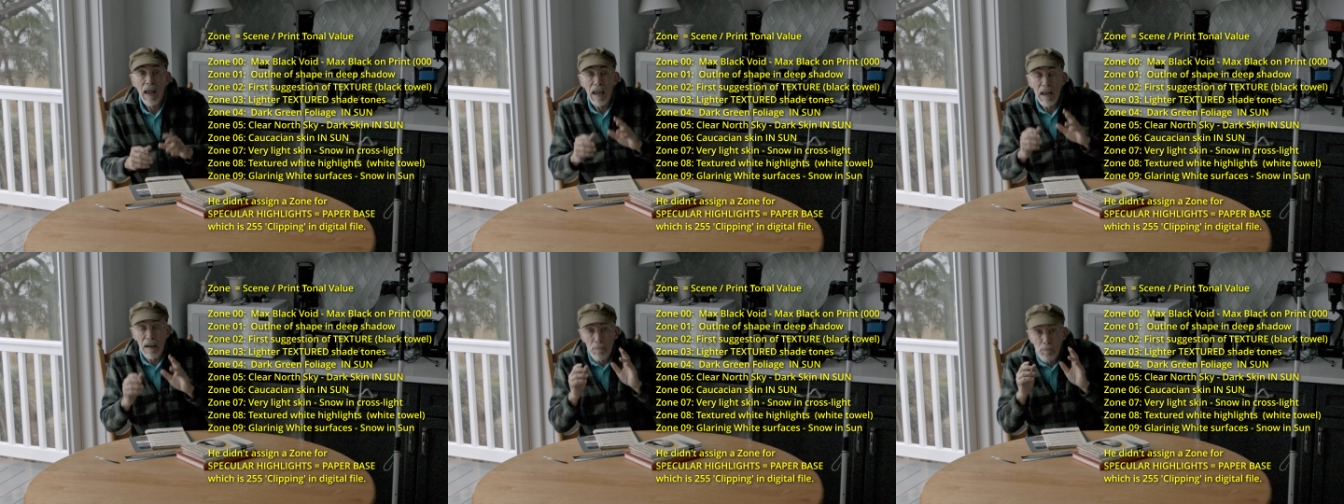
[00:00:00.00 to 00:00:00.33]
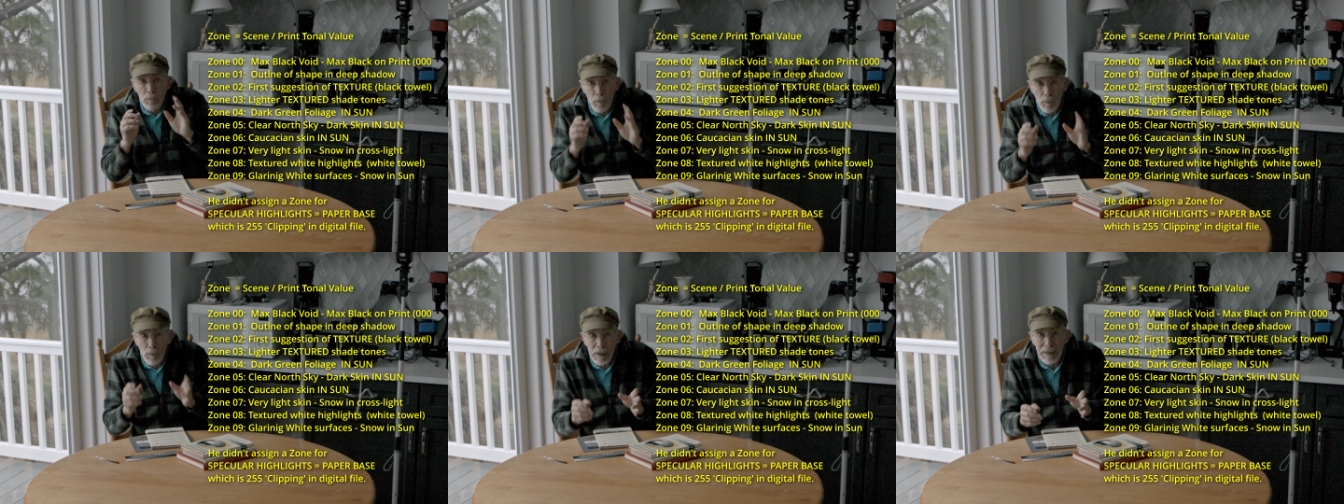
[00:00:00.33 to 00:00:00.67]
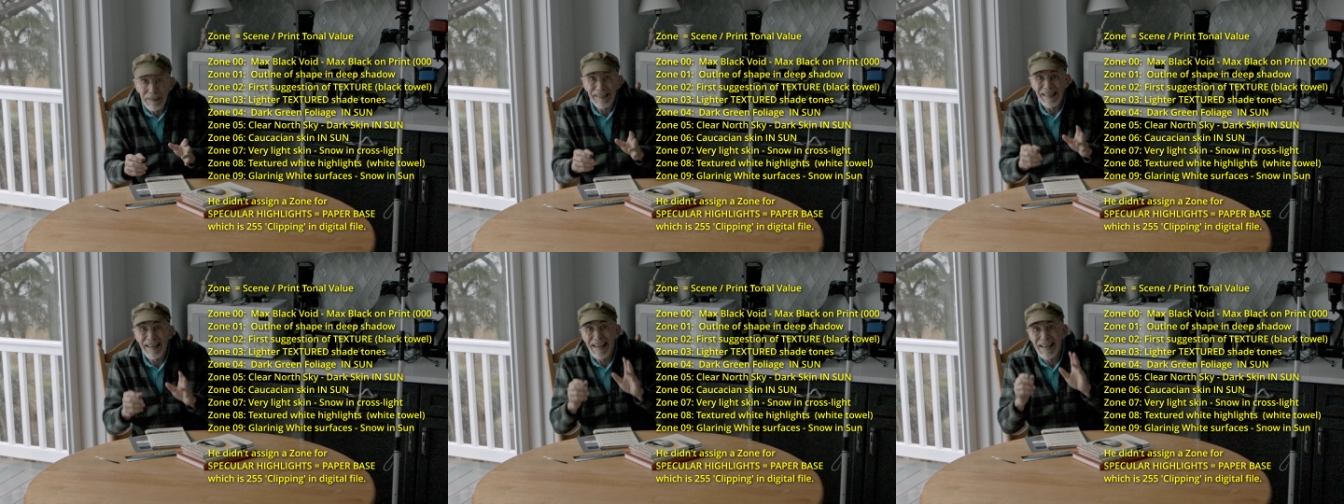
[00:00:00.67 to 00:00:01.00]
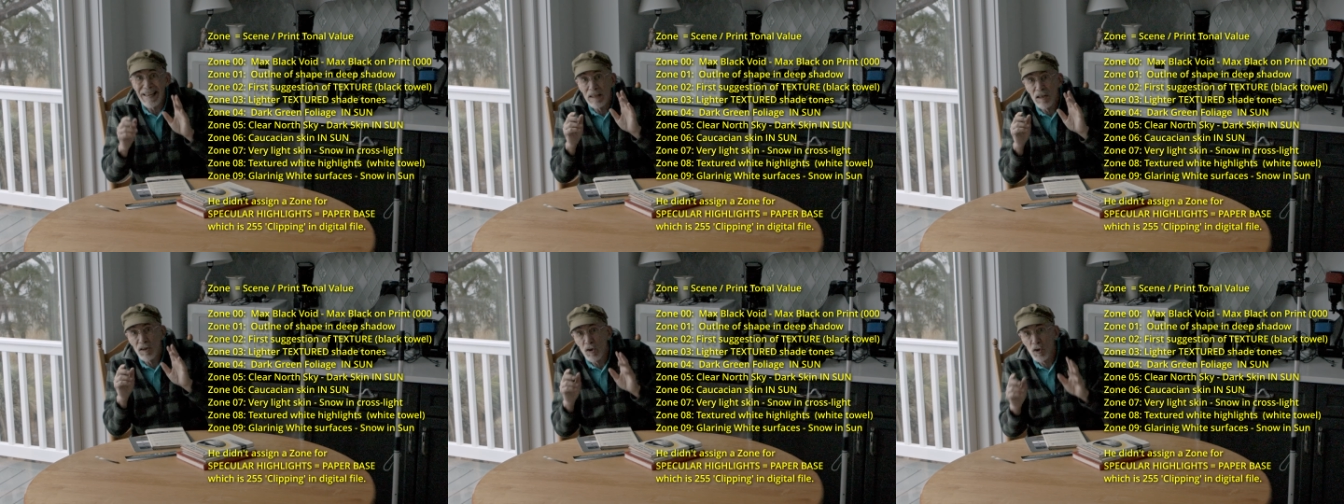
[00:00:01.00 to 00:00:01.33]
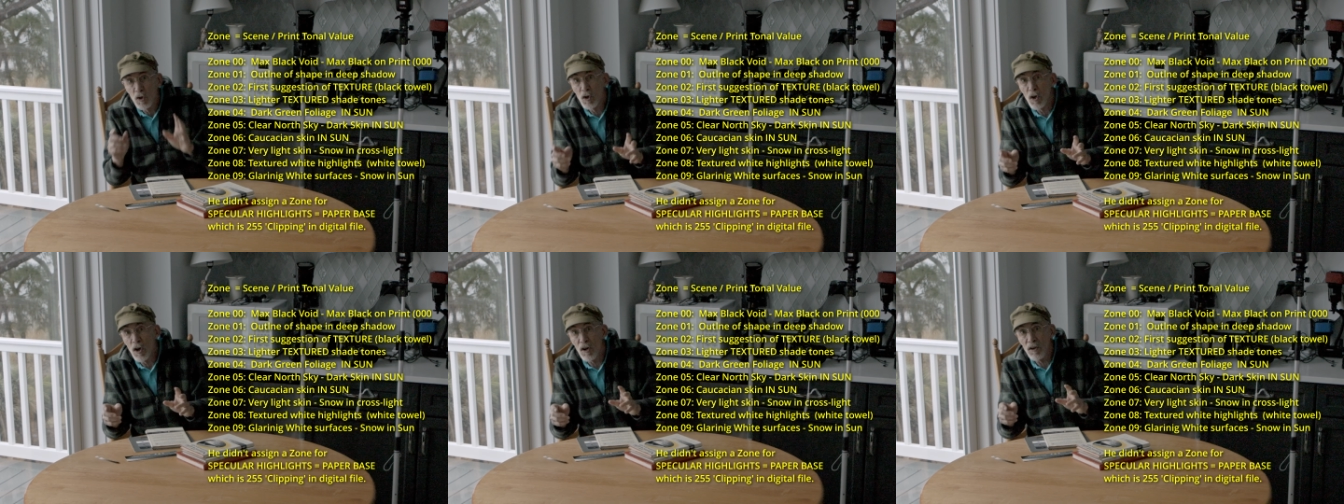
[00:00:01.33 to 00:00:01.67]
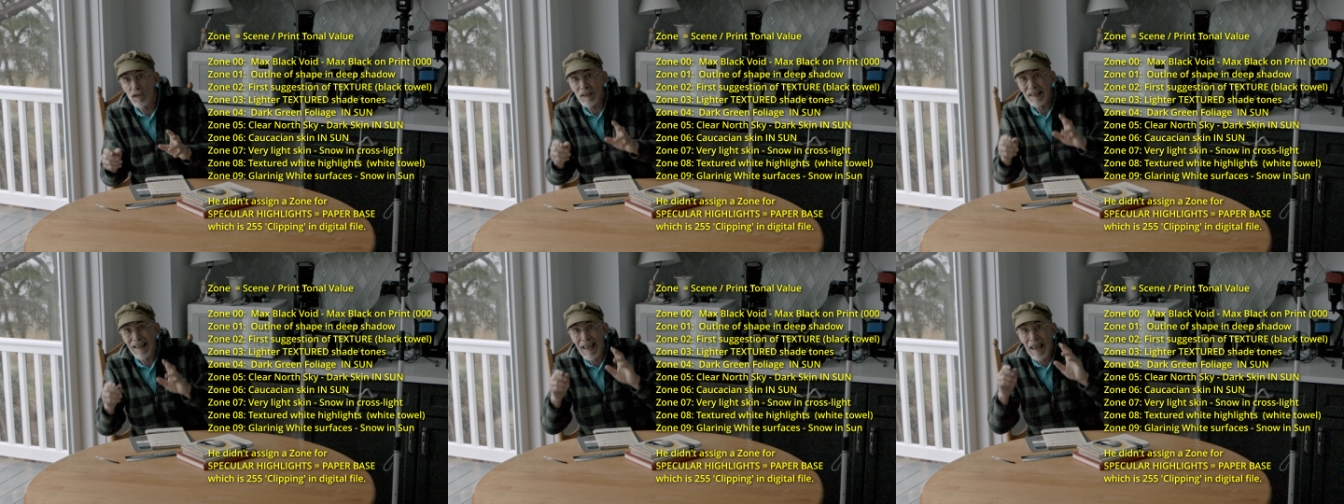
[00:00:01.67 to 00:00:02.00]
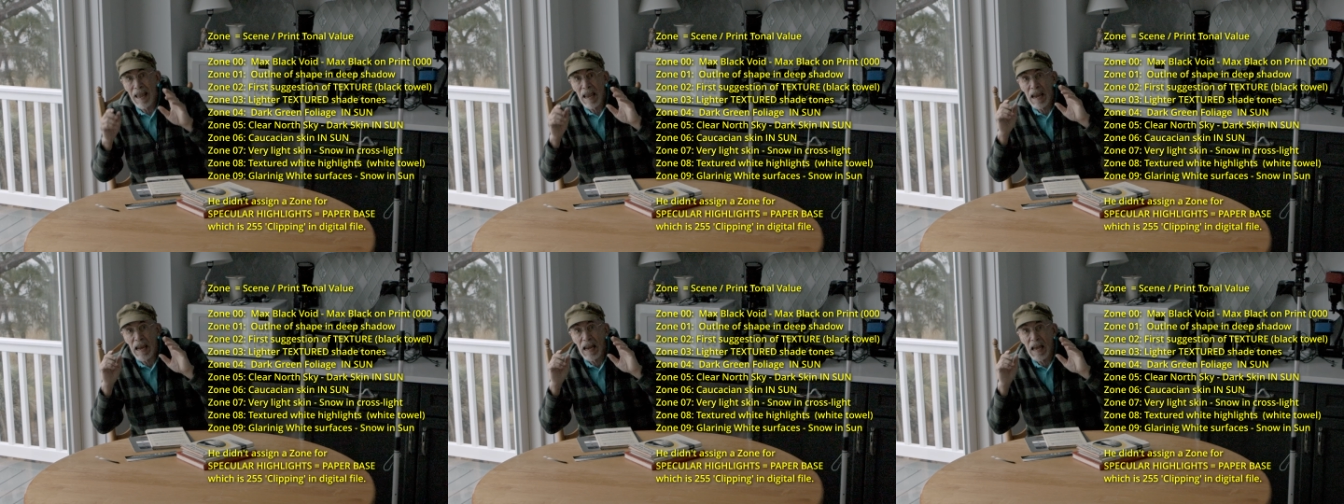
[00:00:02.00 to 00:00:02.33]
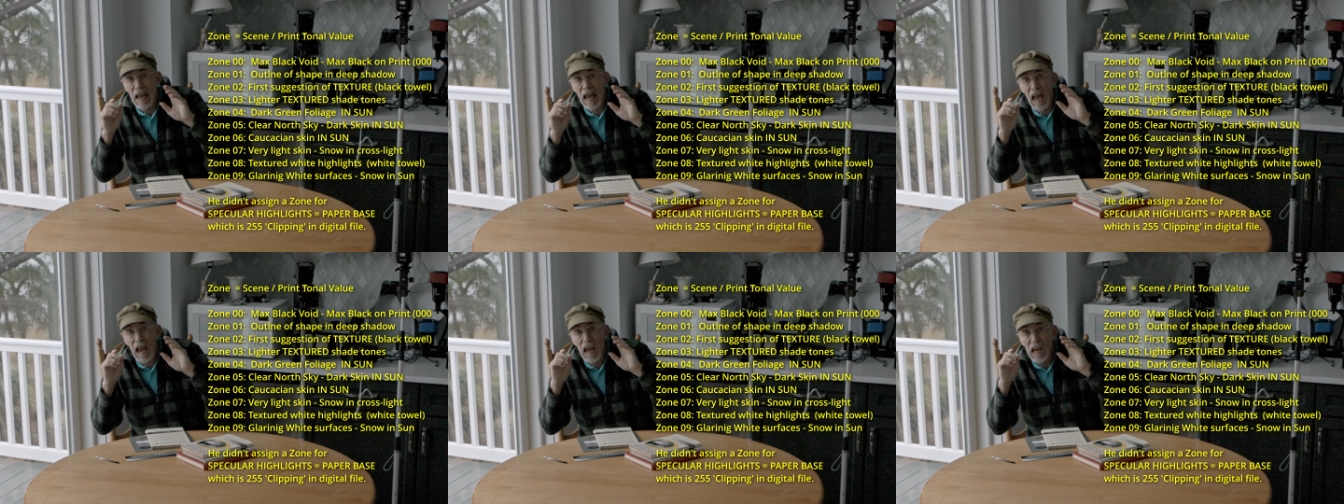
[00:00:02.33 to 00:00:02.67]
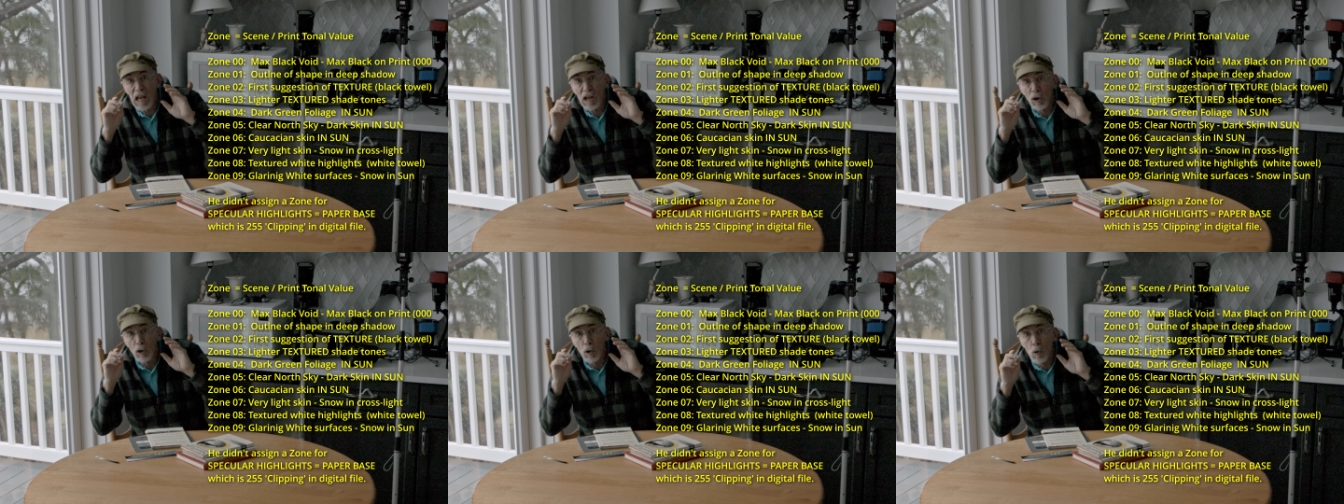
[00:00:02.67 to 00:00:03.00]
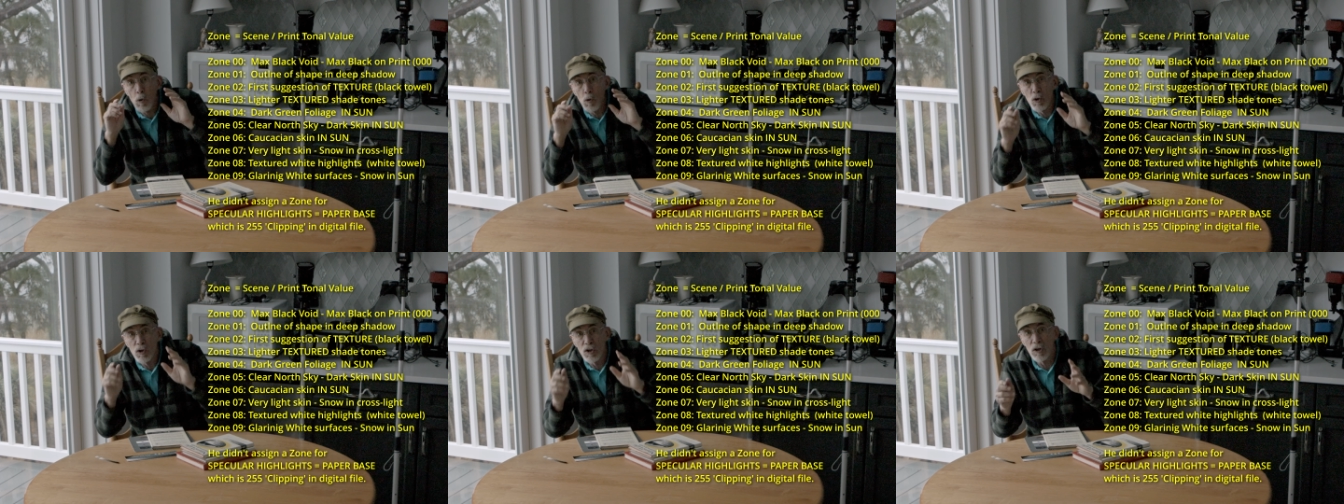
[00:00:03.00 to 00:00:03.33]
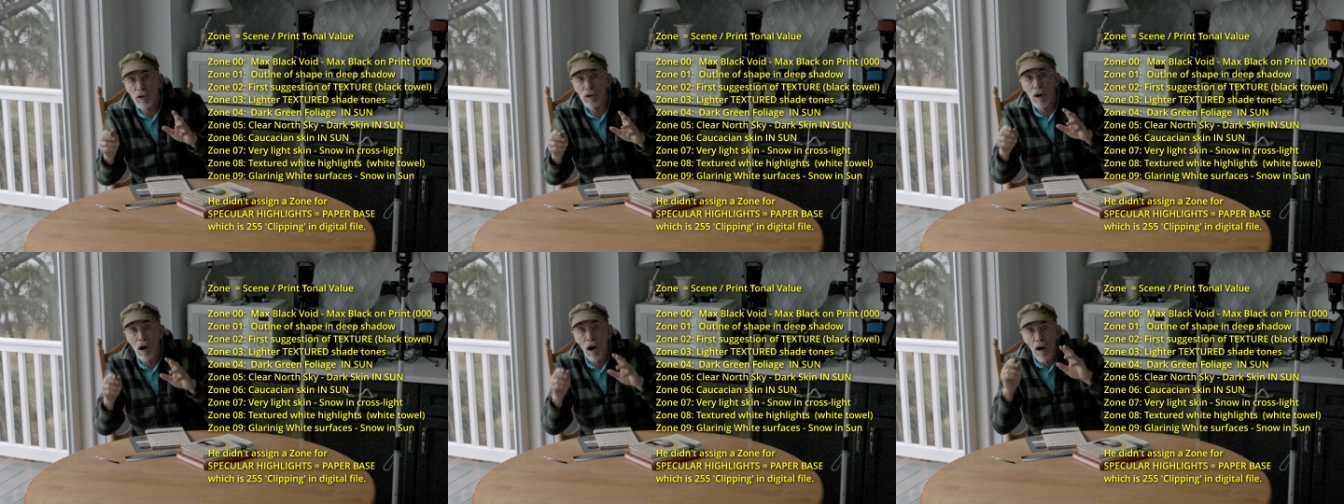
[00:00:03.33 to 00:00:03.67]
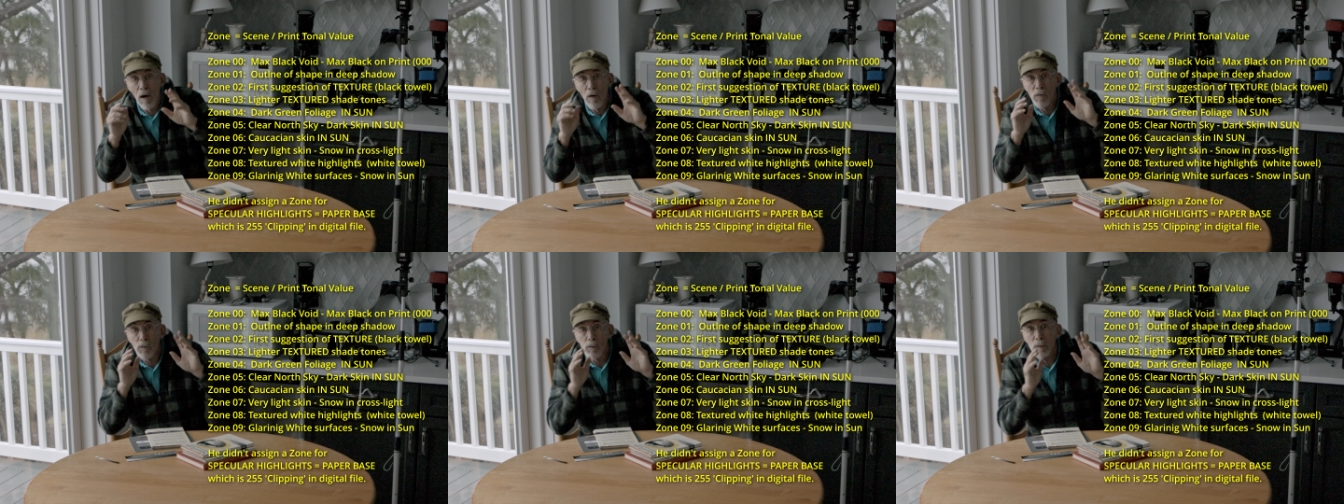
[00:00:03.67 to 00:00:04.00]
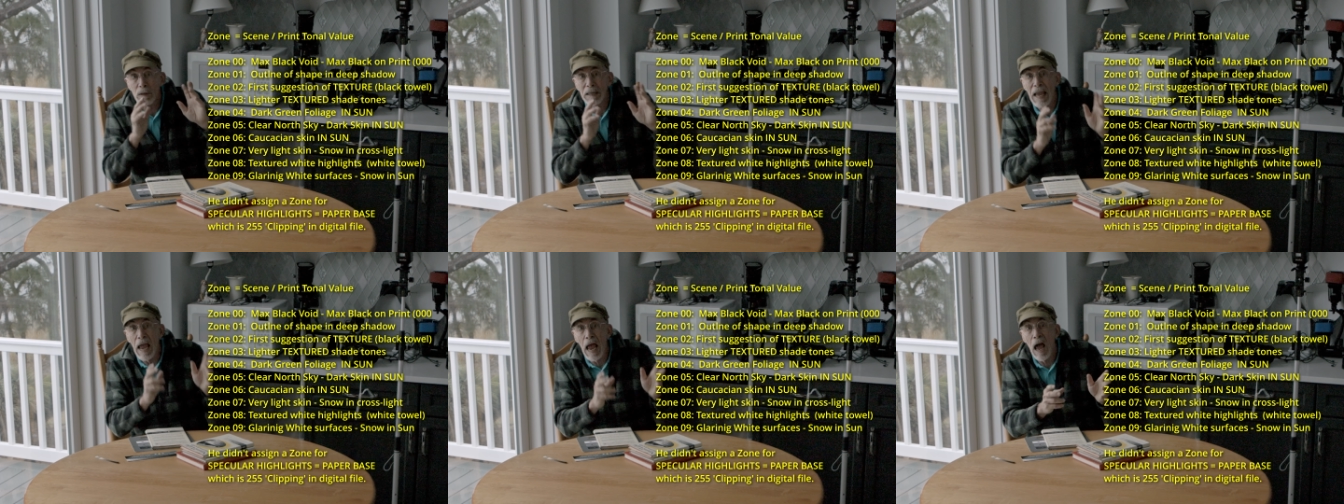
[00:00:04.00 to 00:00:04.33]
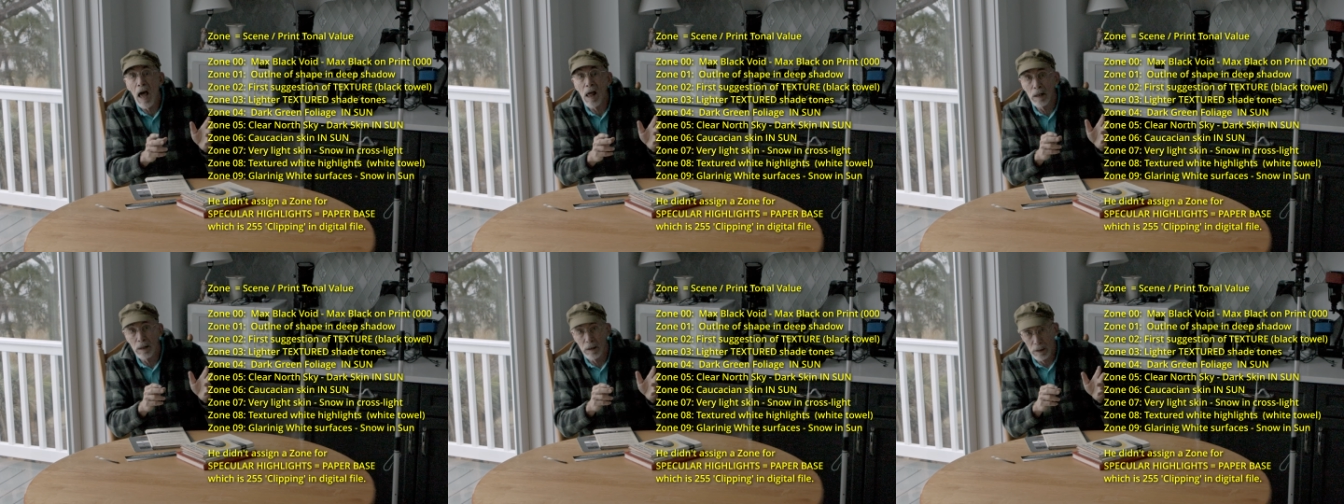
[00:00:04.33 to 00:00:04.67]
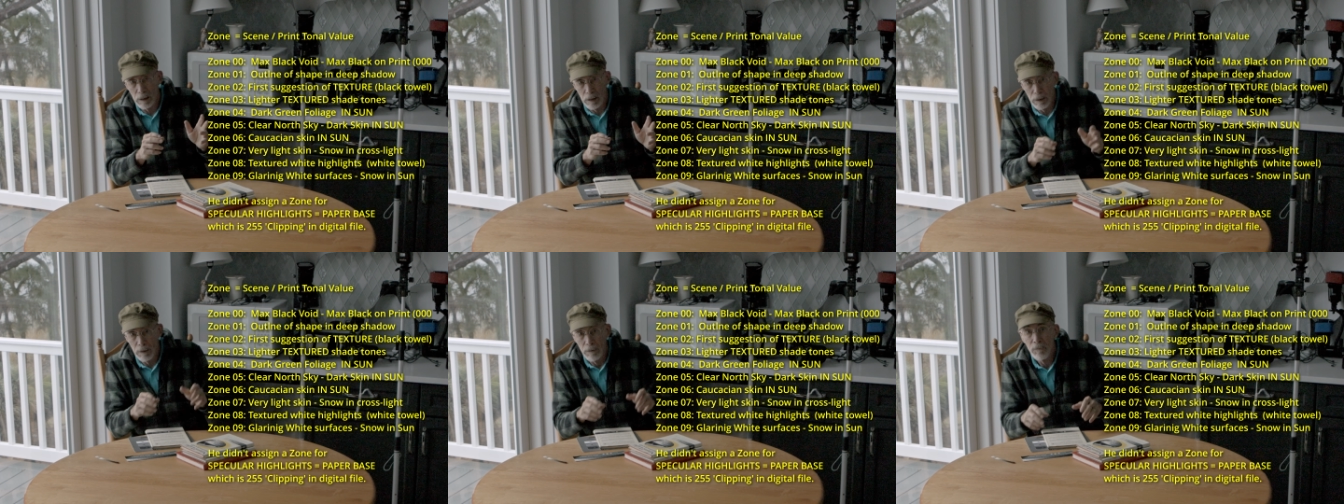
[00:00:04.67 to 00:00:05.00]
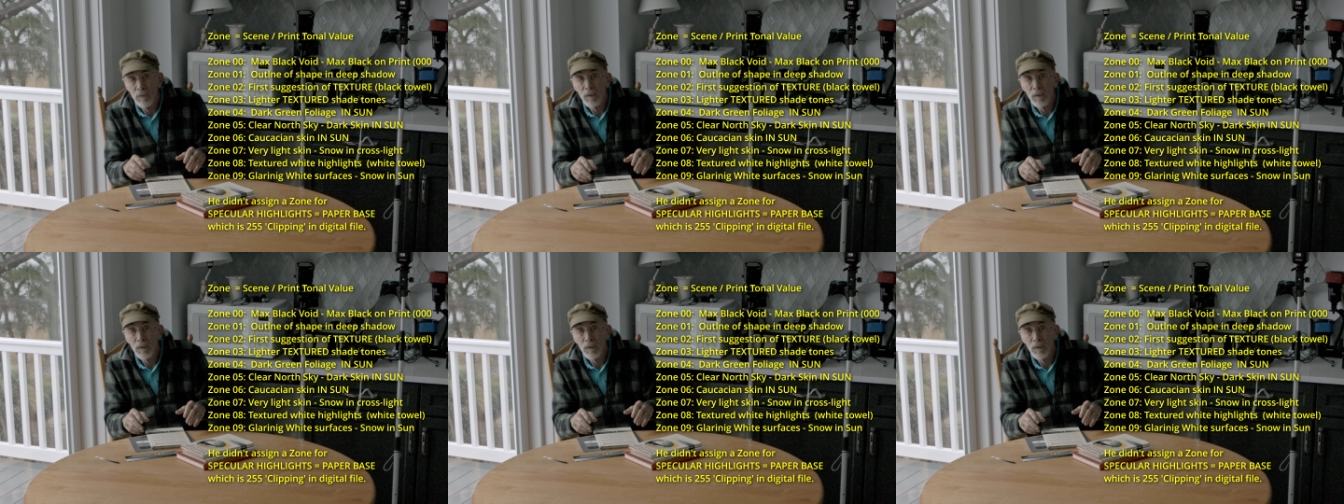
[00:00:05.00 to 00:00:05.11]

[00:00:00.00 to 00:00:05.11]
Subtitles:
A print is just an illusion of reality.